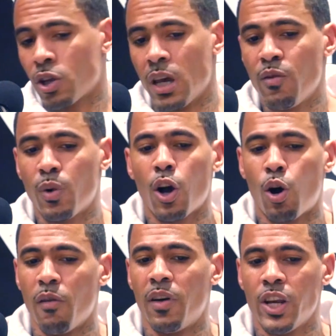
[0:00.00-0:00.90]
So even when I
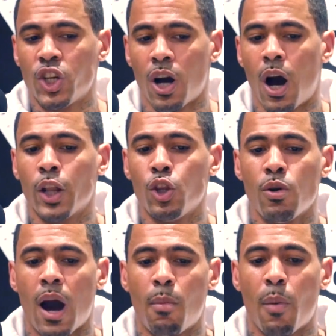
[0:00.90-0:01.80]
got with Alicia, I knew
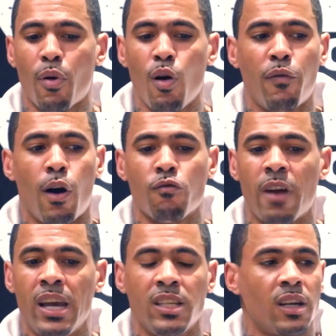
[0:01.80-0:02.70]
how my profile
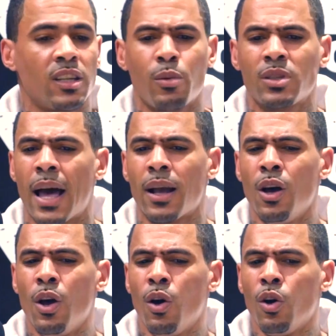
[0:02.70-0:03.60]
raised, because I was like,
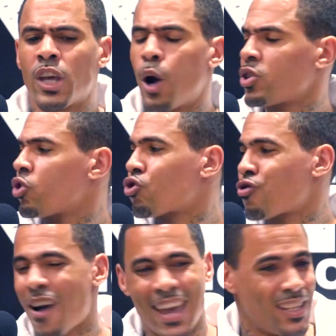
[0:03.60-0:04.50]
girls are
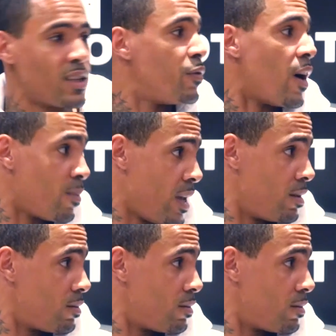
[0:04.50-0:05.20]
trying to fuck me.